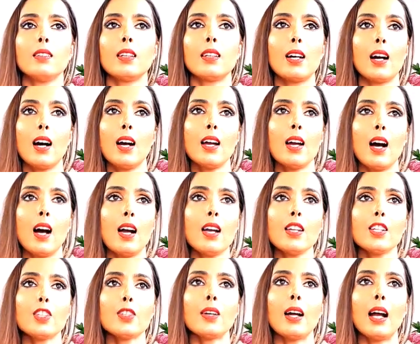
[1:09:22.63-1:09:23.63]
Like I
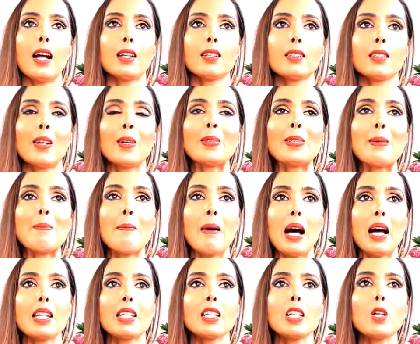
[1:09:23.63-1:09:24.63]
attract not only
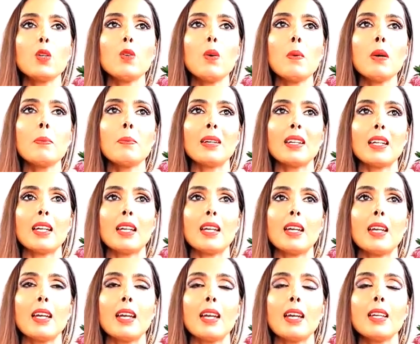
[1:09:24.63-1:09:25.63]
magical women, but
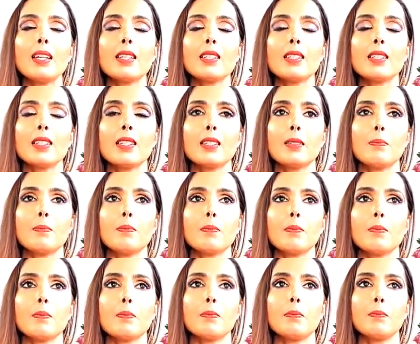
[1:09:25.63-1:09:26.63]
ancient,
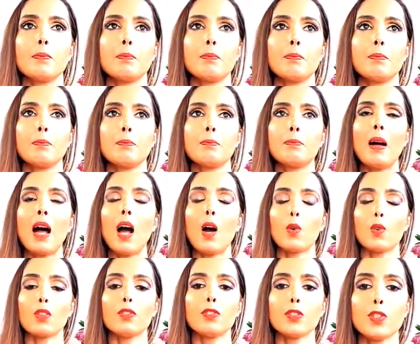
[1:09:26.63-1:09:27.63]

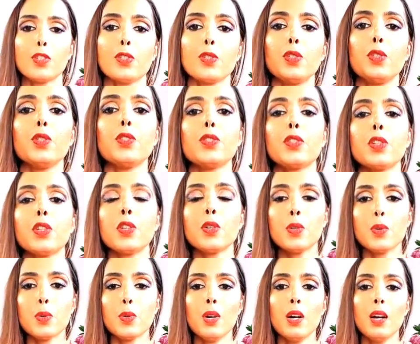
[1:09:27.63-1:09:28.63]
powerful souls
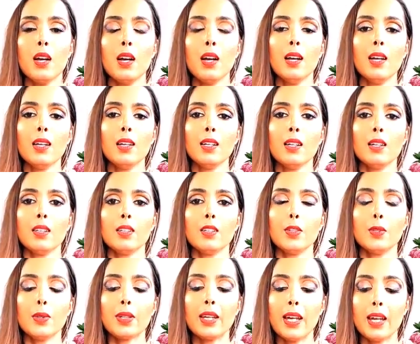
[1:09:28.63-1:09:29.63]
who
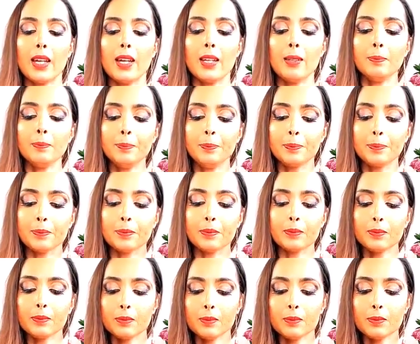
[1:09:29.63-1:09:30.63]
you came
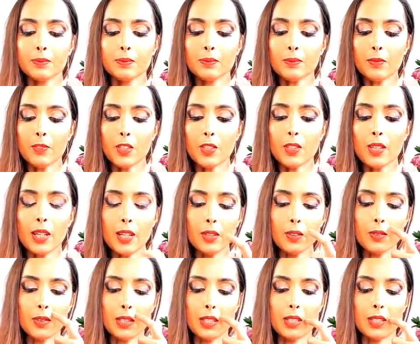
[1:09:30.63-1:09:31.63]
to
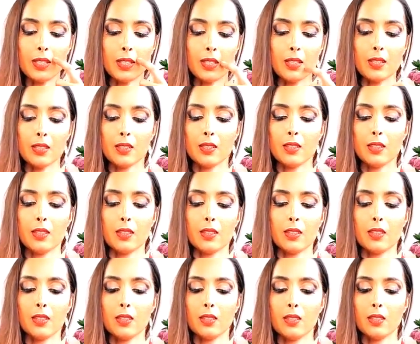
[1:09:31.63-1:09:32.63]
heal this
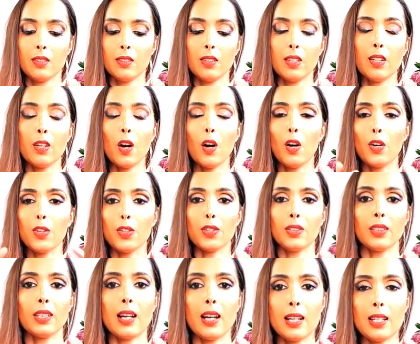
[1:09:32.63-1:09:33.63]
in all
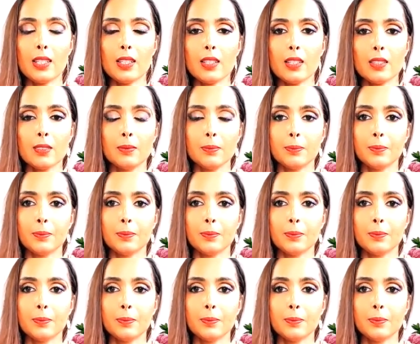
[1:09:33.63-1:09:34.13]
your lines